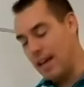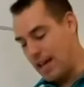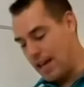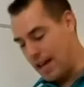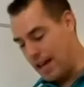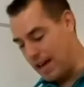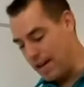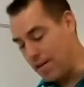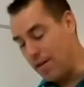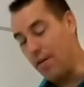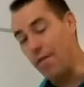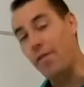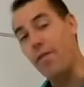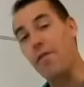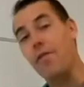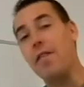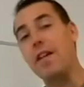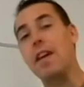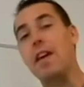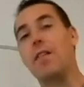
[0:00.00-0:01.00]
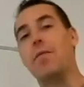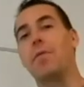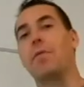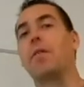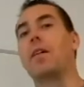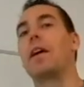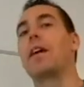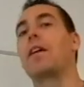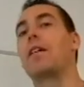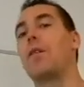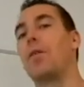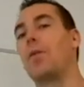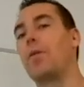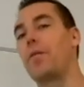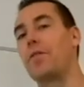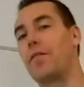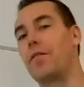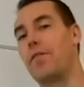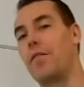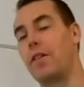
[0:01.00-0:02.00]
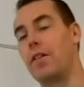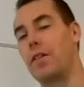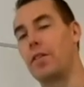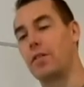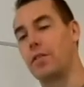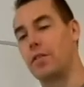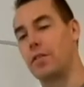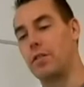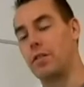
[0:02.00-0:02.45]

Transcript: and your feet will get cold first.